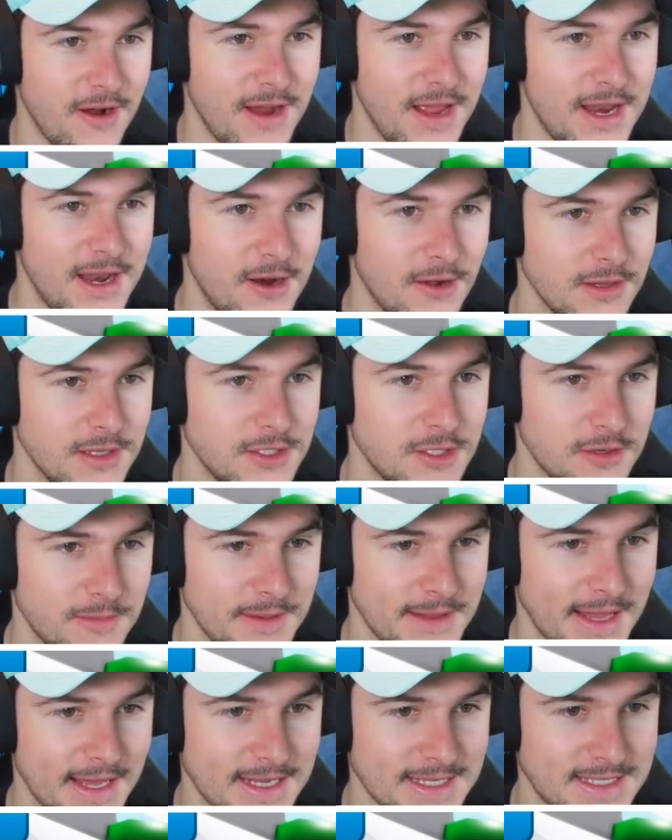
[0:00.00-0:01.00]
and it only took me
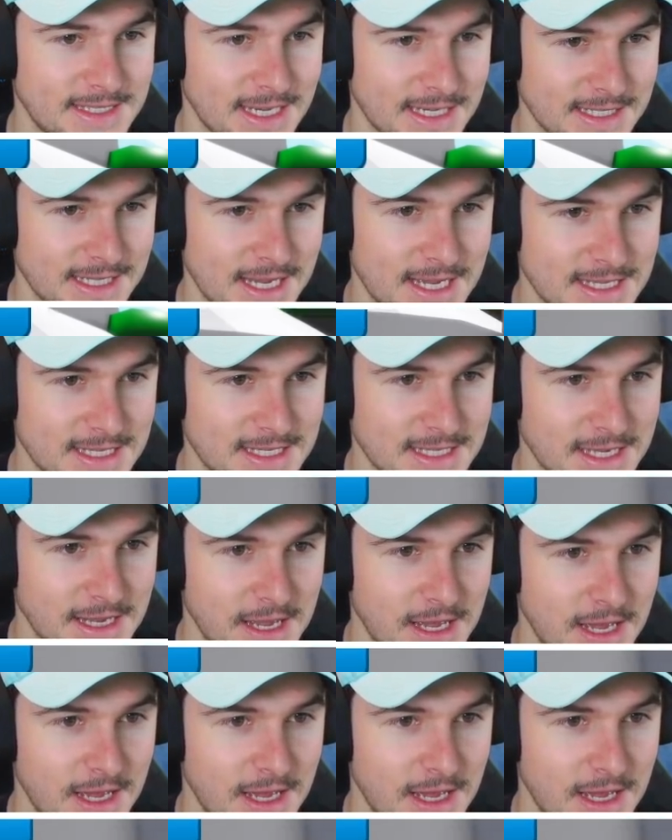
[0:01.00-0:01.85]
like six hits.